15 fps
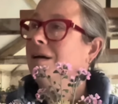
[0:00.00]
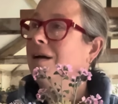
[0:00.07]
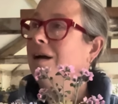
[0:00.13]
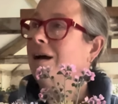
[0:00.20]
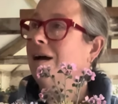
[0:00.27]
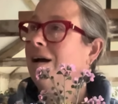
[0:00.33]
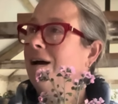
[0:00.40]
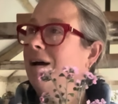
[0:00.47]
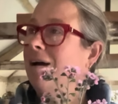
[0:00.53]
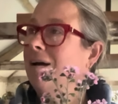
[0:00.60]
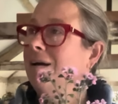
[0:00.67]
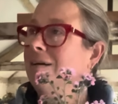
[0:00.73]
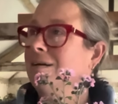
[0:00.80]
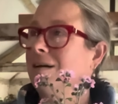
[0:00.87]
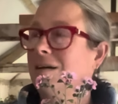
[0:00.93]

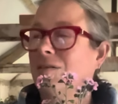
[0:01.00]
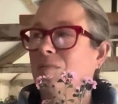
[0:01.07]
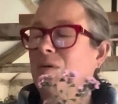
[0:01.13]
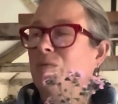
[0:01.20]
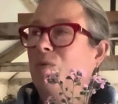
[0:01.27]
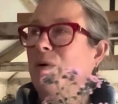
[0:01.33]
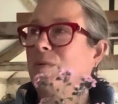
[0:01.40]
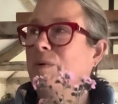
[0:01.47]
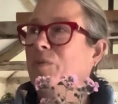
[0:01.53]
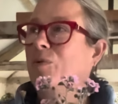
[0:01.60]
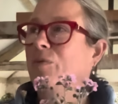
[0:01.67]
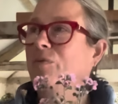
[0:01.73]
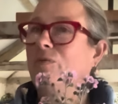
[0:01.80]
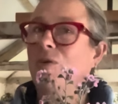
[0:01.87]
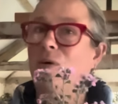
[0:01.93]
I can't remember where we
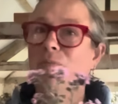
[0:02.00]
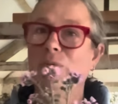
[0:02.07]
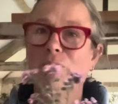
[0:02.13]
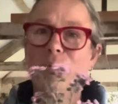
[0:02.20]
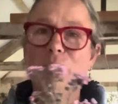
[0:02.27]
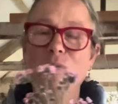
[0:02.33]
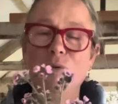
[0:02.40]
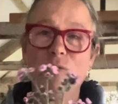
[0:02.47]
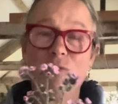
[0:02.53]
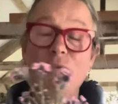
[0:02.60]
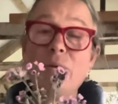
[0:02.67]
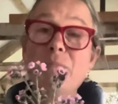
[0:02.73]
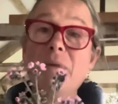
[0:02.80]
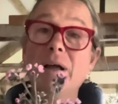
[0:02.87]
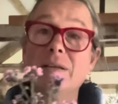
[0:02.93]
walked from, but we walked for a
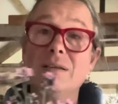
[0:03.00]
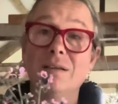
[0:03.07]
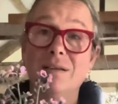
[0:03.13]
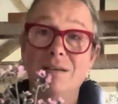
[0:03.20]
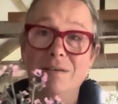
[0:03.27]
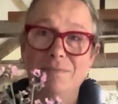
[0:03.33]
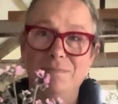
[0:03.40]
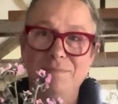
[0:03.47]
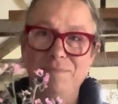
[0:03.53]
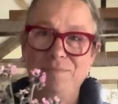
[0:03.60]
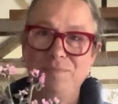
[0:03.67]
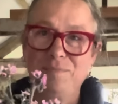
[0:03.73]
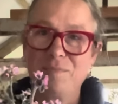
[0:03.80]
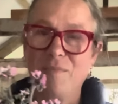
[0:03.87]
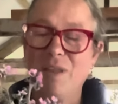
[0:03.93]
month
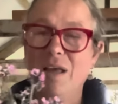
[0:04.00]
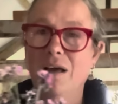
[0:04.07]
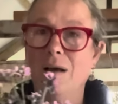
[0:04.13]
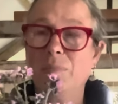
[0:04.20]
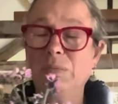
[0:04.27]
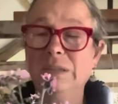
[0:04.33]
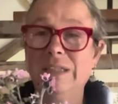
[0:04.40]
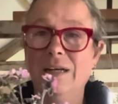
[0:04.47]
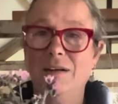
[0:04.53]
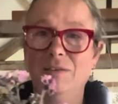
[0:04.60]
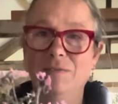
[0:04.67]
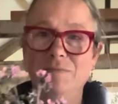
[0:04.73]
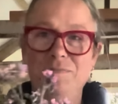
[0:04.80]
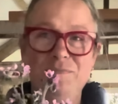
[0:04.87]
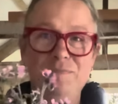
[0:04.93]
up and
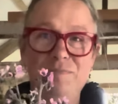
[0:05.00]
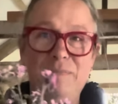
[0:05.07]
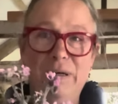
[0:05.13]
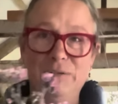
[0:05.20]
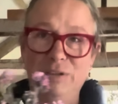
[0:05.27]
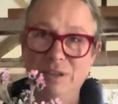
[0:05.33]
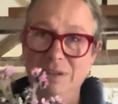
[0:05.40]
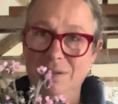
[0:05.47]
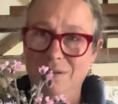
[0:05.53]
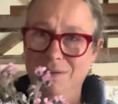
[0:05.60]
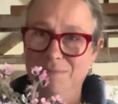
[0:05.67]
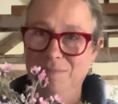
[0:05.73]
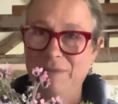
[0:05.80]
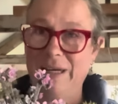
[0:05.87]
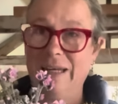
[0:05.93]
down mountains
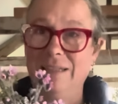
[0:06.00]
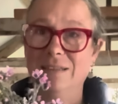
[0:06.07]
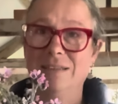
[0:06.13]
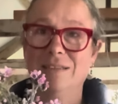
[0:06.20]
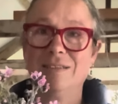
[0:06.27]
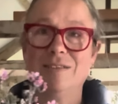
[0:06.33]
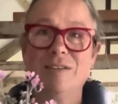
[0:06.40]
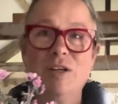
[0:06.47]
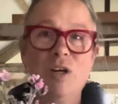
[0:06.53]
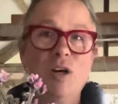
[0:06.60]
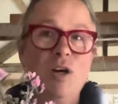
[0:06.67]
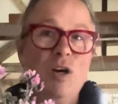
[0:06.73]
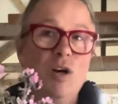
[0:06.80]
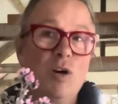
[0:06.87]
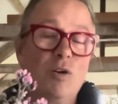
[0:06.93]
and
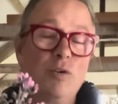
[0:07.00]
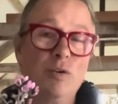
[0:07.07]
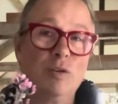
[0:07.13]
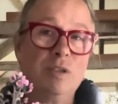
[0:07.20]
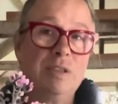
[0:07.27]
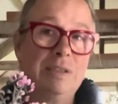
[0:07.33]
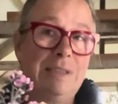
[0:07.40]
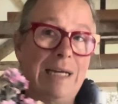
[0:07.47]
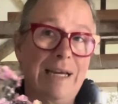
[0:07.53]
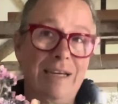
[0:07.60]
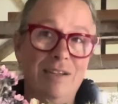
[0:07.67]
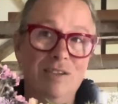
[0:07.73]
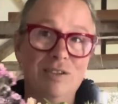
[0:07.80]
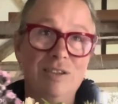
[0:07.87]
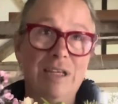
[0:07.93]
across
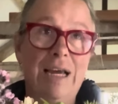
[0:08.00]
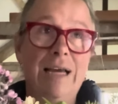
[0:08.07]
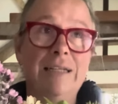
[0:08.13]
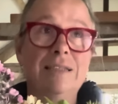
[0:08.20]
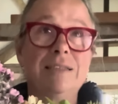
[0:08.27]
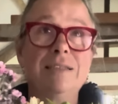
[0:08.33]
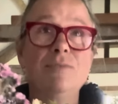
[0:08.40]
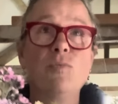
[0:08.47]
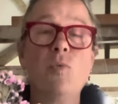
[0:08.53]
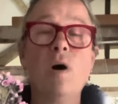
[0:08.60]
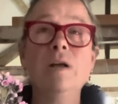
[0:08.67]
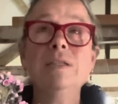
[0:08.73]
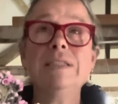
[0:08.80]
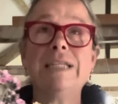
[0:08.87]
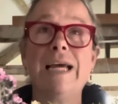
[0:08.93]
dales. And
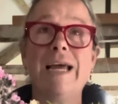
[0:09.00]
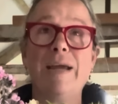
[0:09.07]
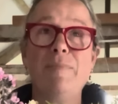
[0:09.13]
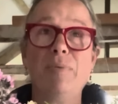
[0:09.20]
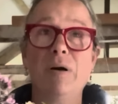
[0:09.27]
one day,